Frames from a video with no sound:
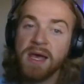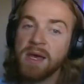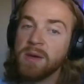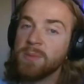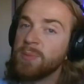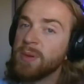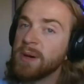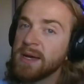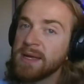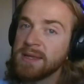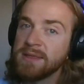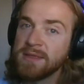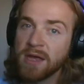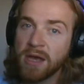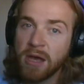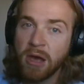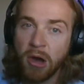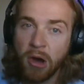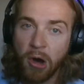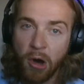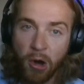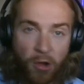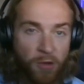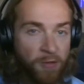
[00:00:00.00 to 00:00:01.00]
but the
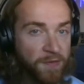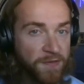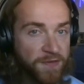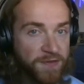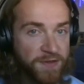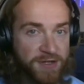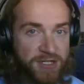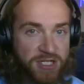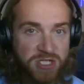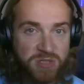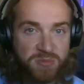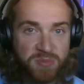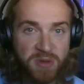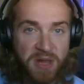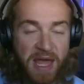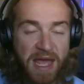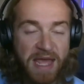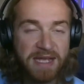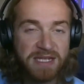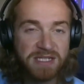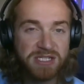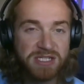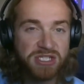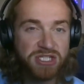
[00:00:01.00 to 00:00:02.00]
Colts are just
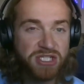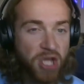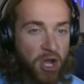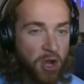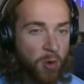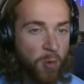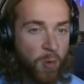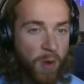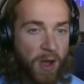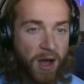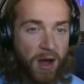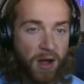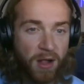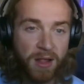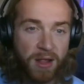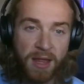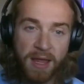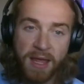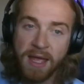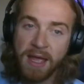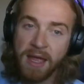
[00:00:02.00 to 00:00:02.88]
playing so well.